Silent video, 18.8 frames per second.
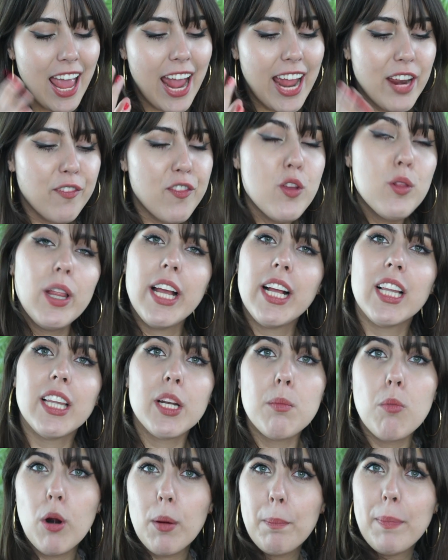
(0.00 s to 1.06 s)
And if you like a
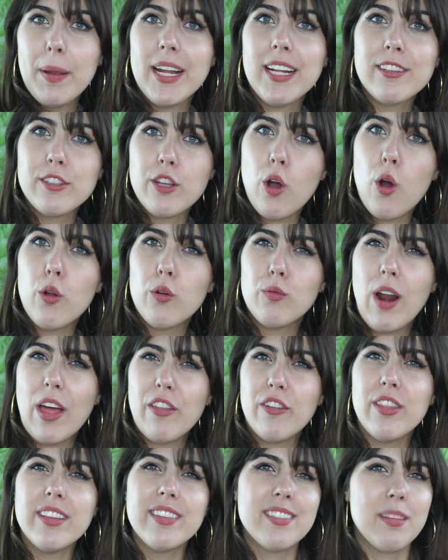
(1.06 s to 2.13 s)
little more pink tone
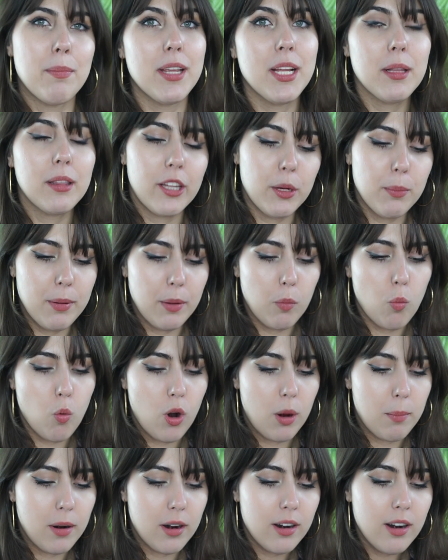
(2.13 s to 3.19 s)
rather than something a little bit
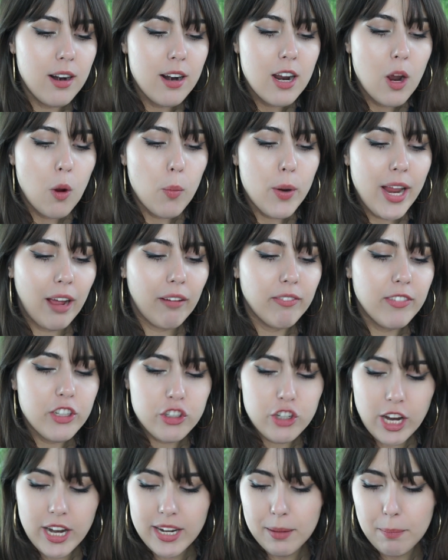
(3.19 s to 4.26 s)
warmer, we have the
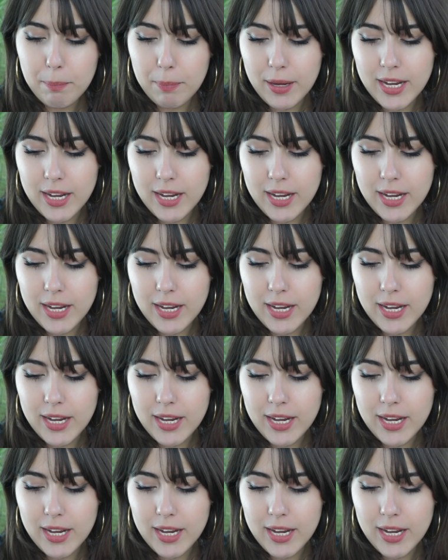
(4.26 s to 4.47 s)
shade